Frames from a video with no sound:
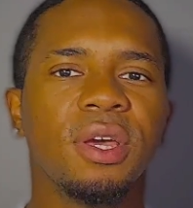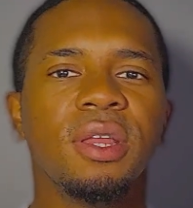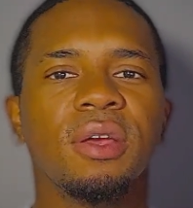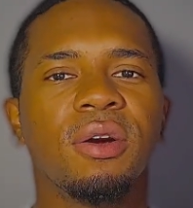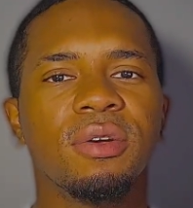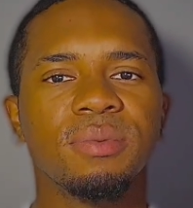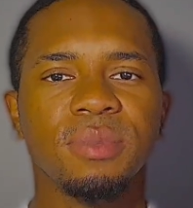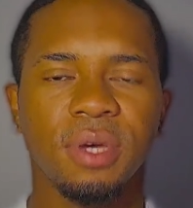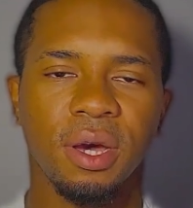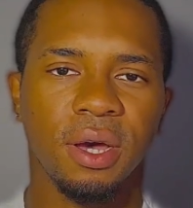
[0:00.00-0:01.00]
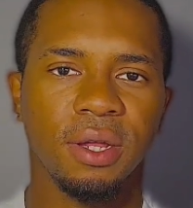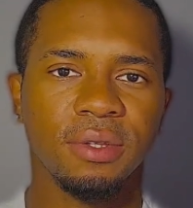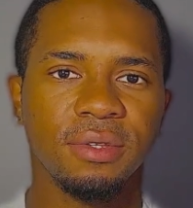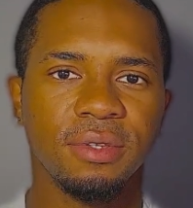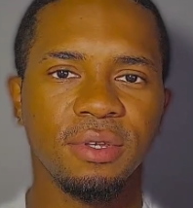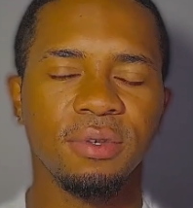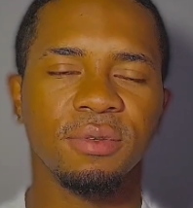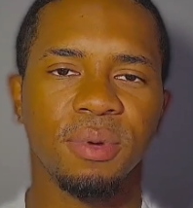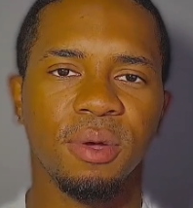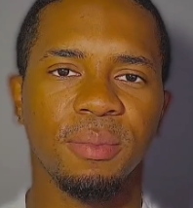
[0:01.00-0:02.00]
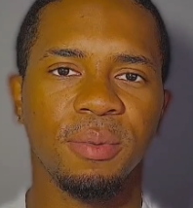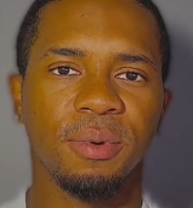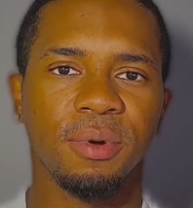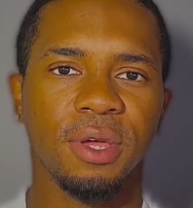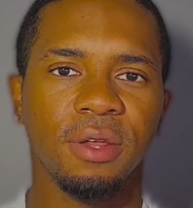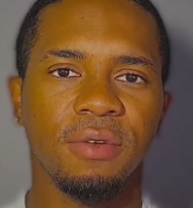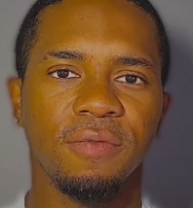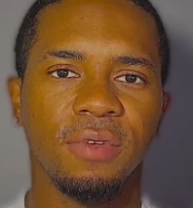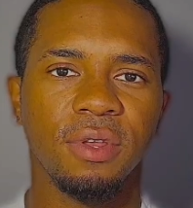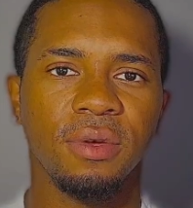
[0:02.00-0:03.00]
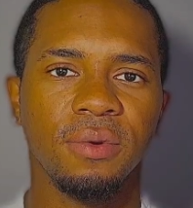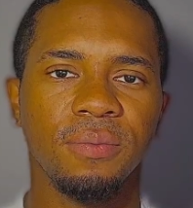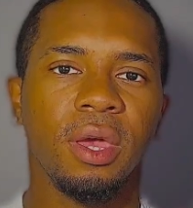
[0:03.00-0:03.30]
and there are some cons to using Palmier Pro to edit your video.